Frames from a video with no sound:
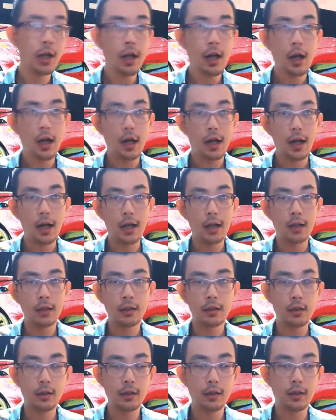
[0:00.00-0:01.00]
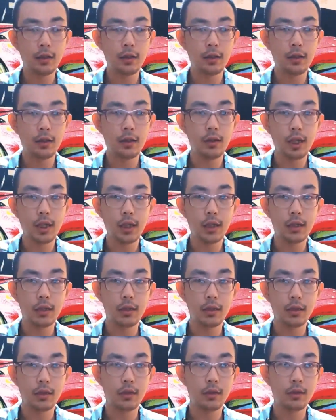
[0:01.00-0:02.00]
and that
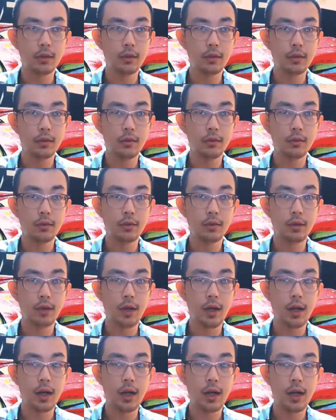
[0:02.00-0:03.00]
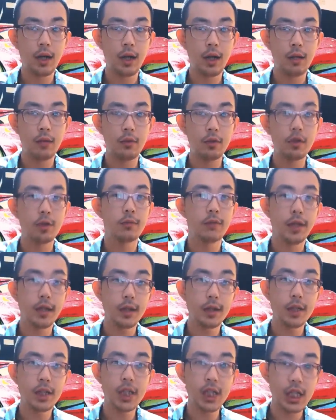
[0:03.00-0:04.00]
I was
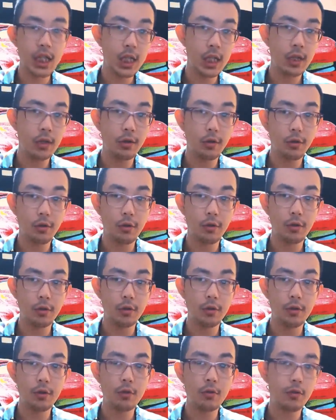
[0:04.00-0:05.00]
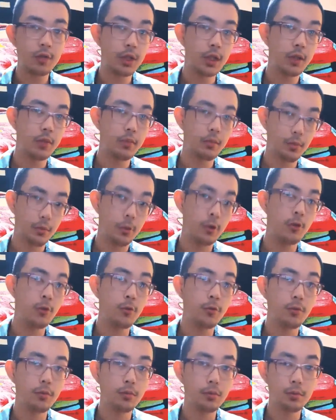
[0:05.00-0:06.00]
very keen on using
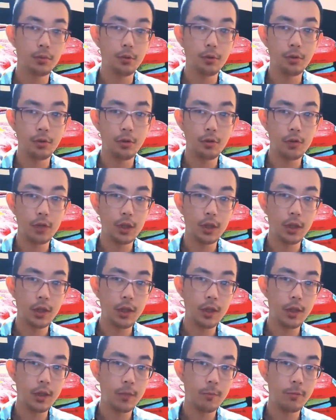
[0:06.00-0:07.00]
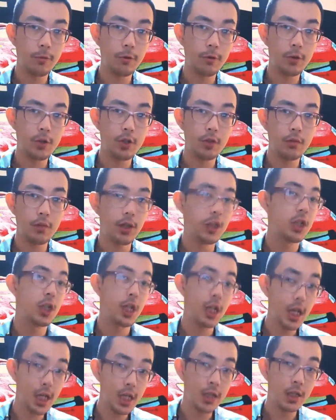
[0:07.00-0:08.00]
new, techniques, approaches, which
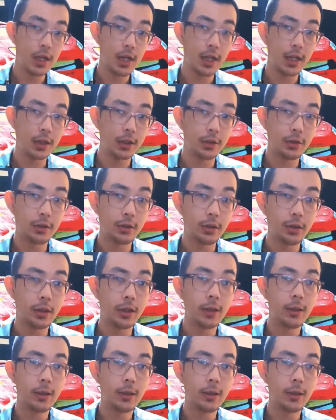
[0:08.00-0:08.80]
is actually